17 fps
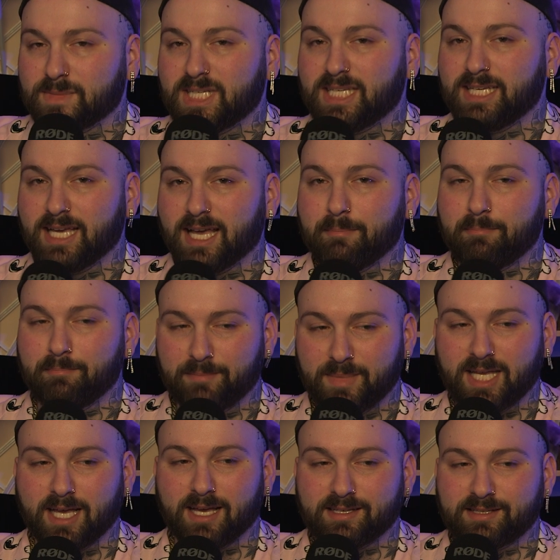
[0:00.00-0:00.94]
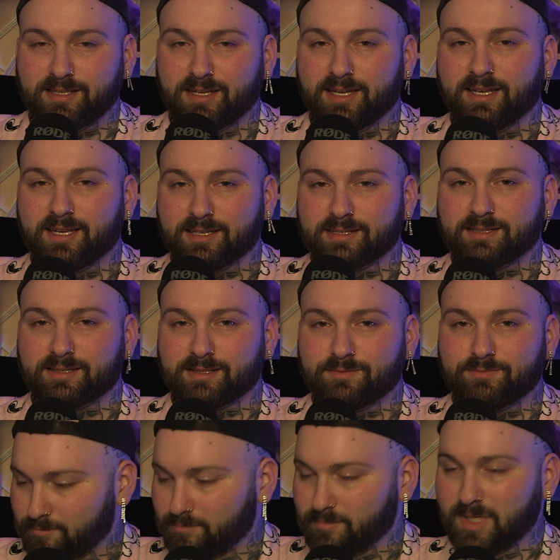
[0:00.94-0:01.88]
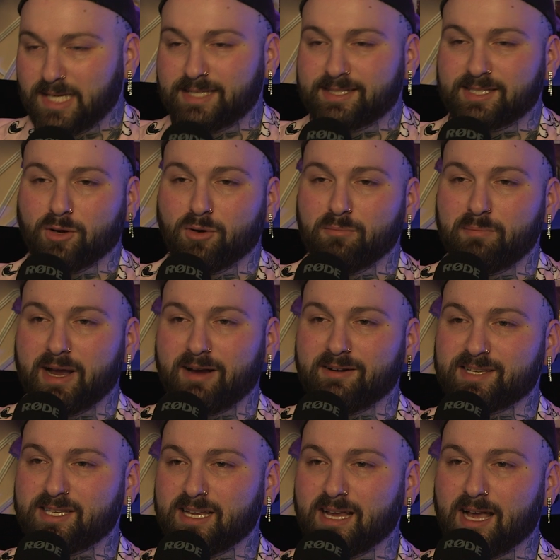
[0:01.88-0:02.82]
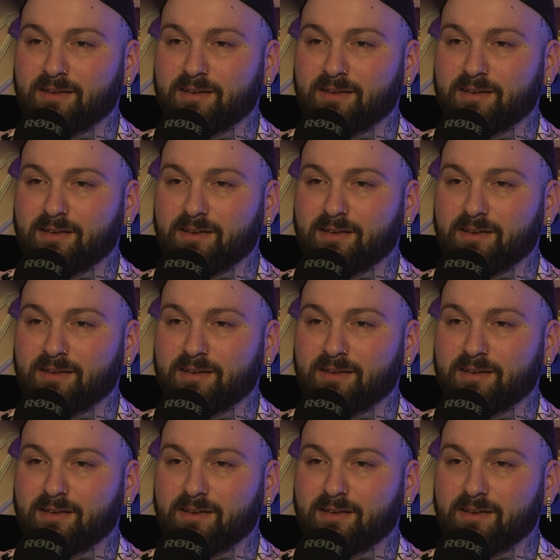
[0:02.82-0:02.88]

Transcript: Yep. Yes, it is. It's so embarrassing,